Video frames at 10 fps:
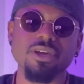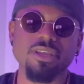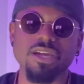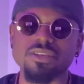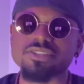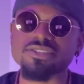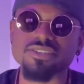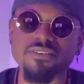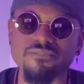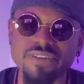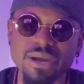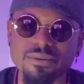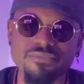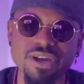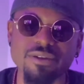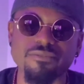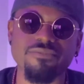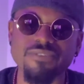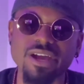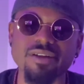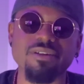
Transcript: Now, this is a very, very, very,